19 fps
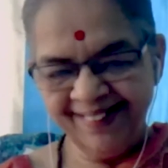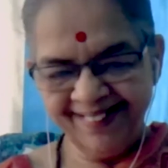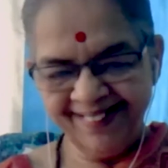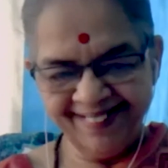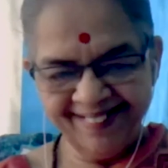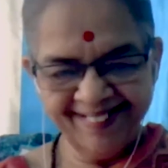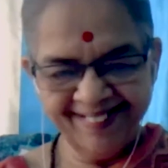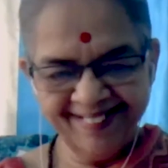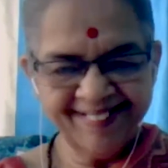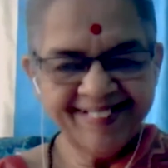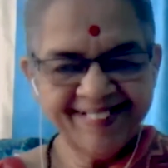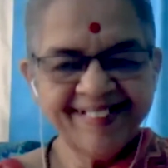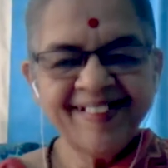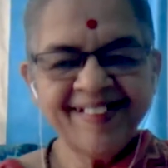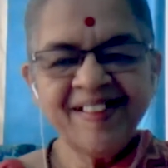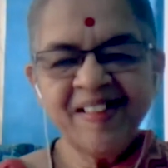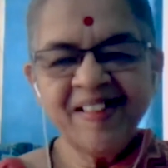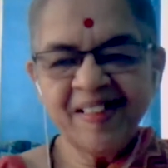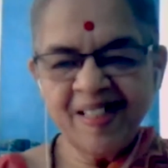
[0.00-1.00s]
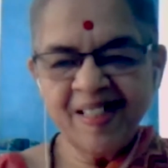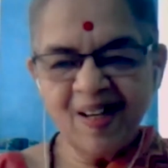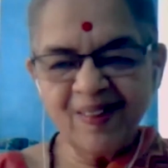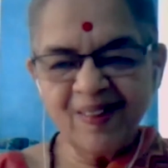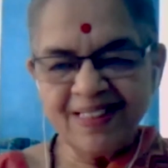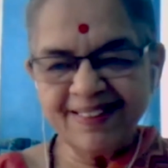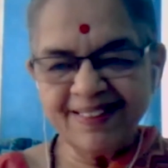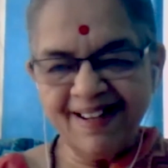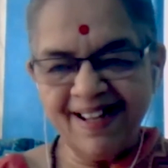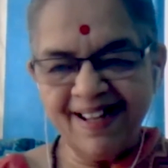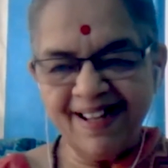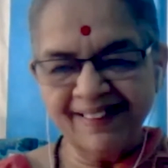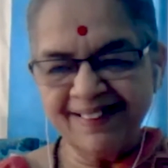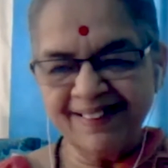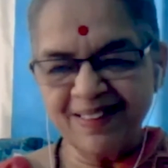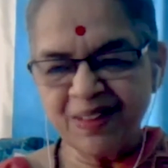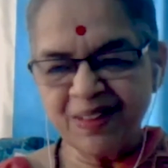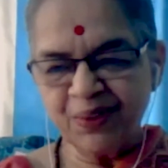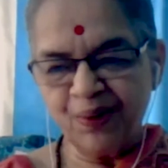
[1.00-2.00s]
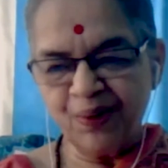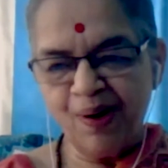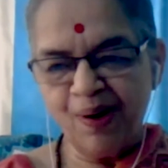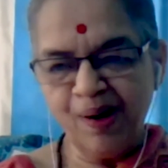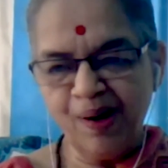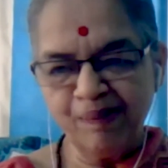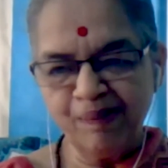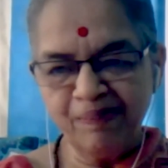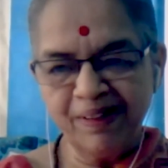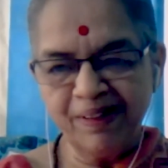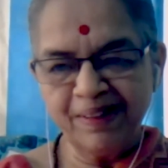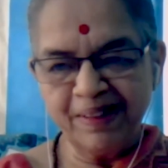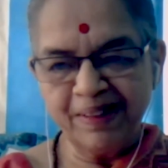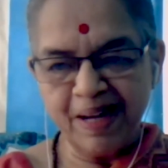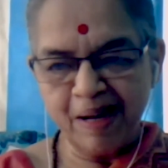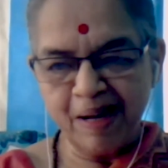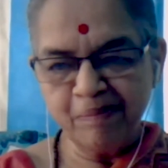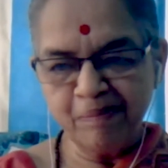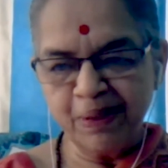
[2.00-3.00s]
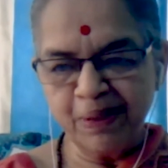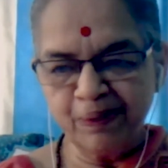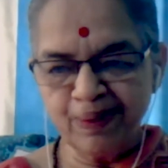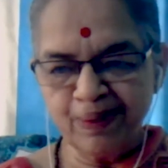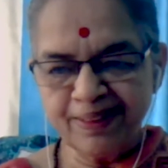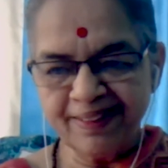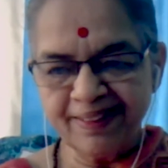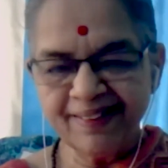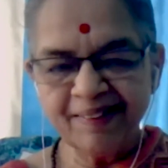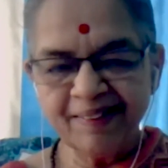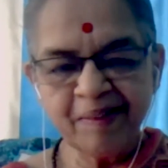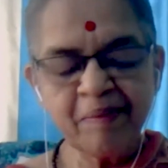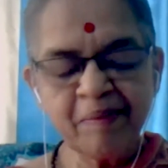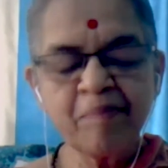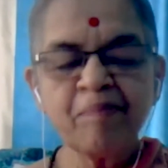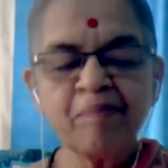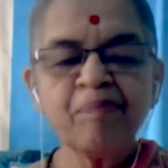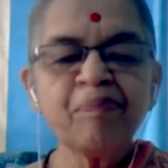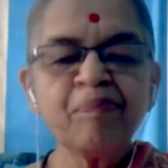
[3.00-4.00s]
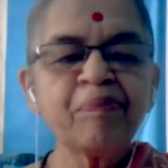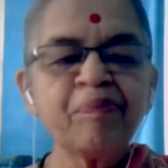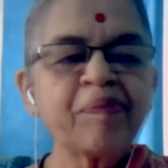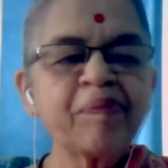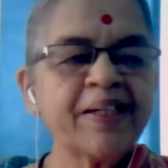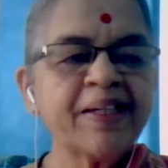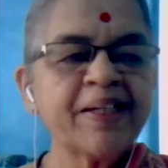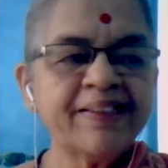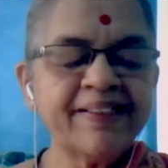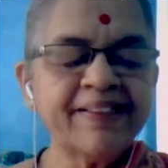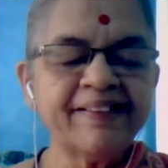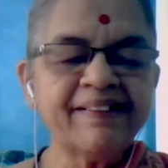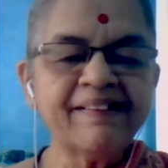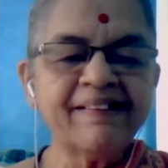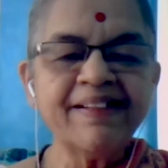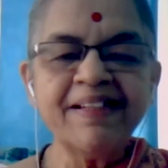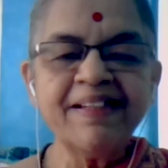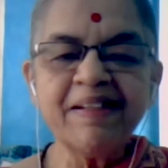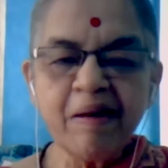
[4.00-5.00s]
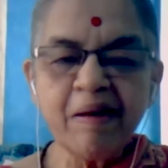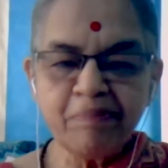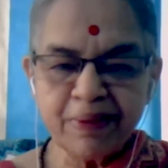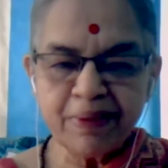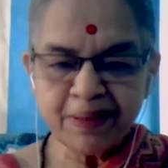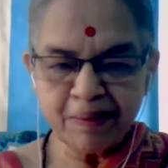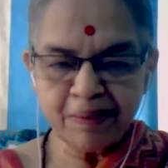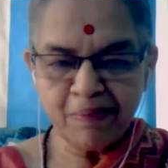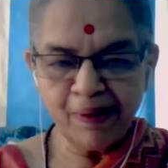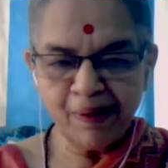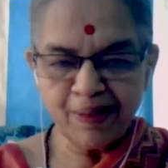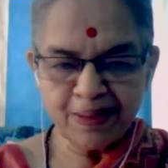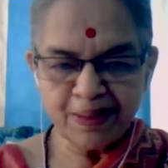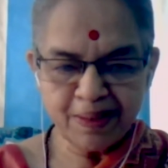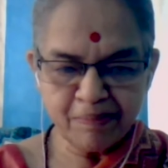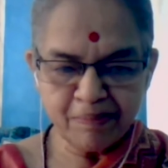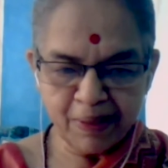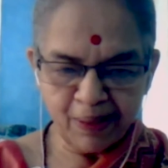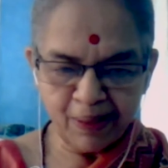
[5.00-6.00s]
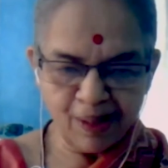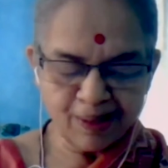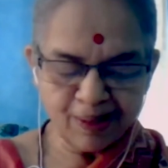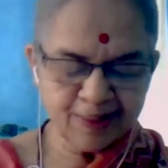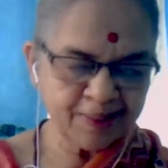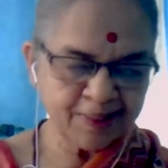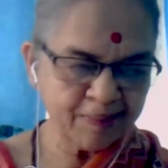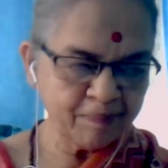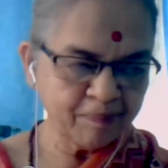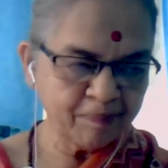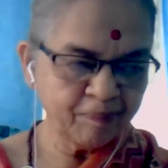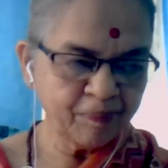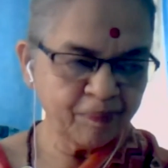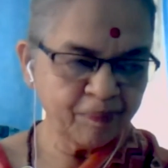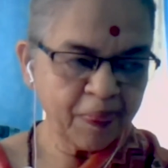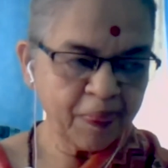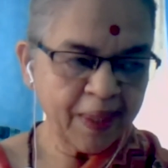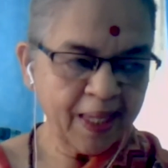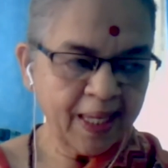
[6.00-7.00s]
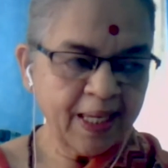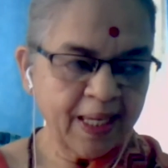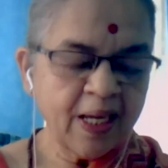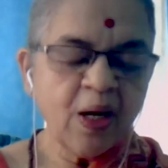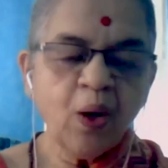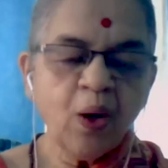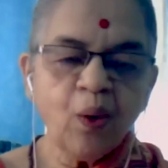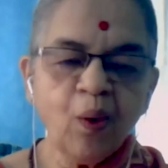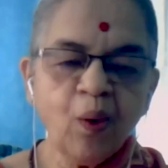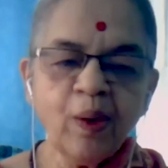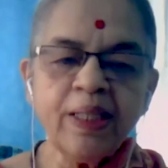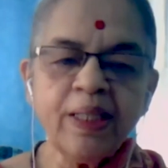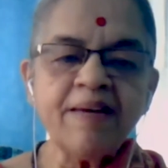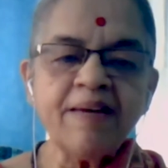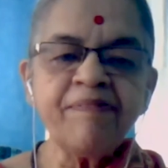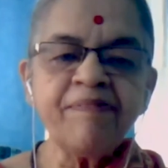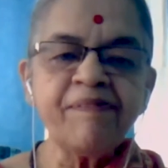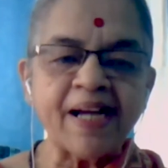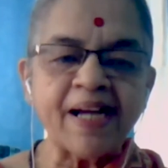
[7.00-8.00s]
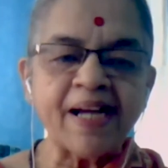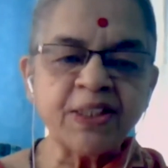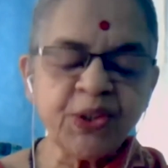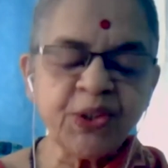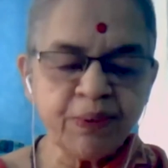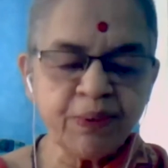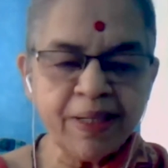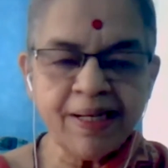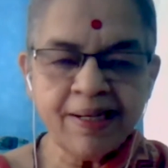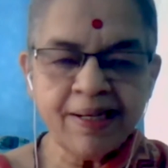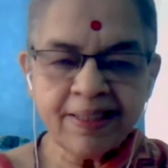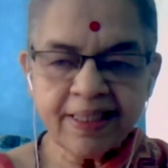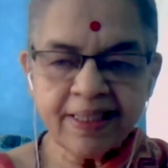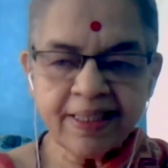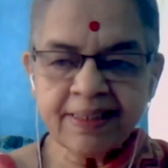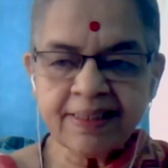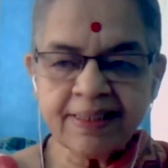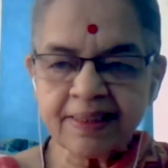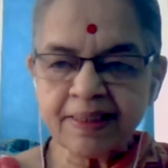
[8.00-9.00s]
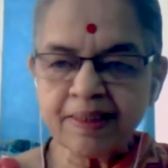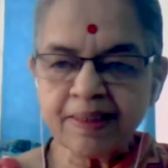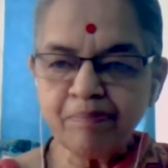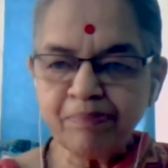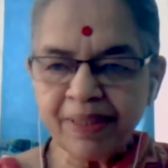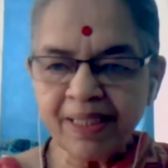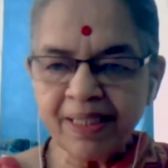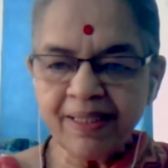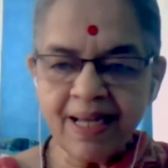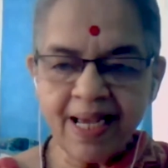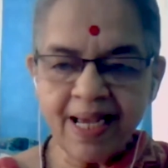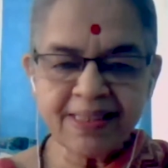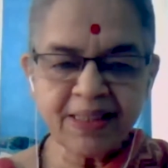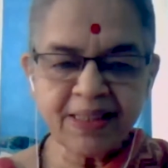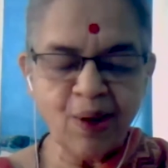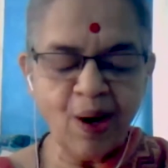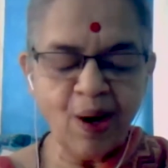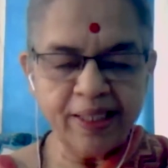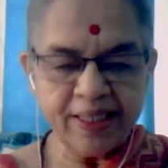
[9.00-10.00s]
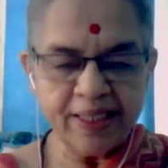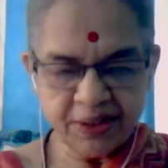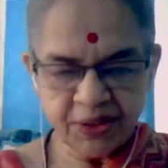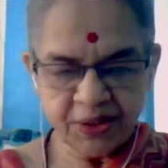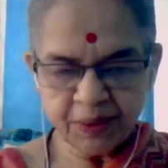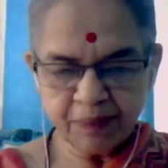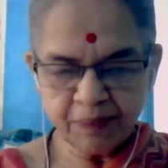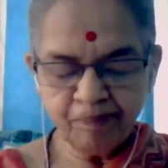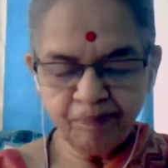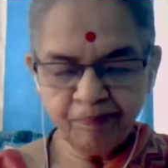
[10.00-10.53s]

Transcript: now, it's rather a strong word I am using tyranny in epistemology because only factual is accepted as knowledge.